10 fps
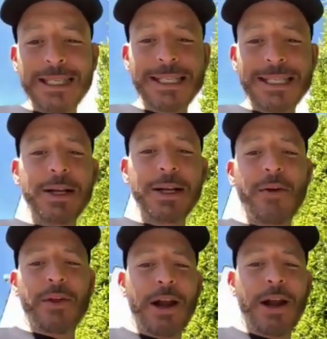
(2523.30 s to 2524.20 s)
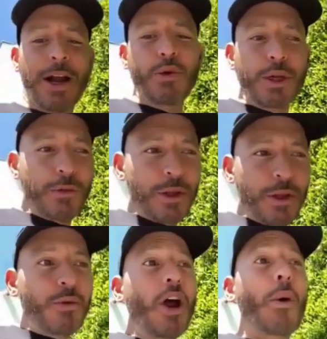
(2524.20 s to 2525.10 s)
is still there and you can
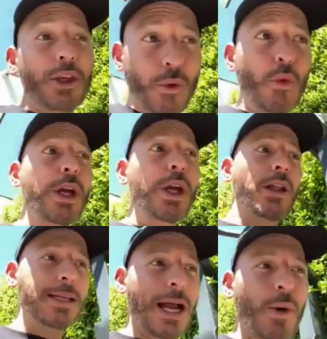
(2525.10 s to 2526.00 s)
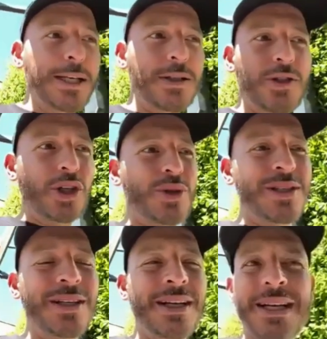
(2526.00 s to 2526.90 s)
you know it you realize that whereas
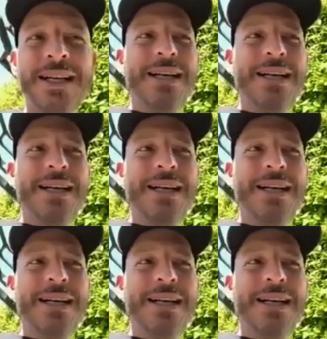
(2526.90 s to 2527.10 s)
juice